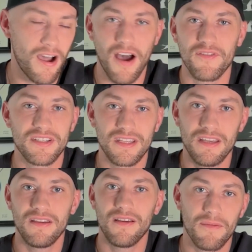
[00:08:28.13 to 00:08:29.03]

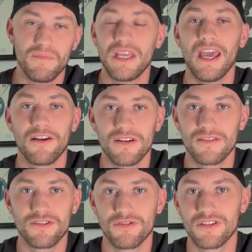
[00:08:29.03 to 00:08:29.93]
obviously beginner
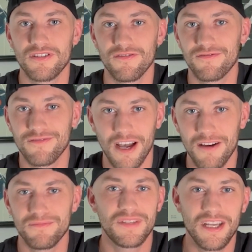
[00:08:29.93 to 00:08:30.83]
sorts of
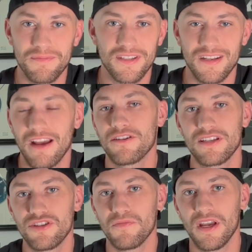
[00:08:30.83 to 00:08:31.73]
tips and errors
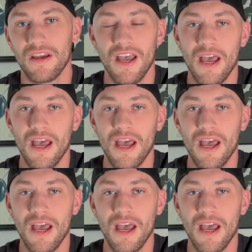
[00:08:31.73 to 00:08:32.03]
that you make,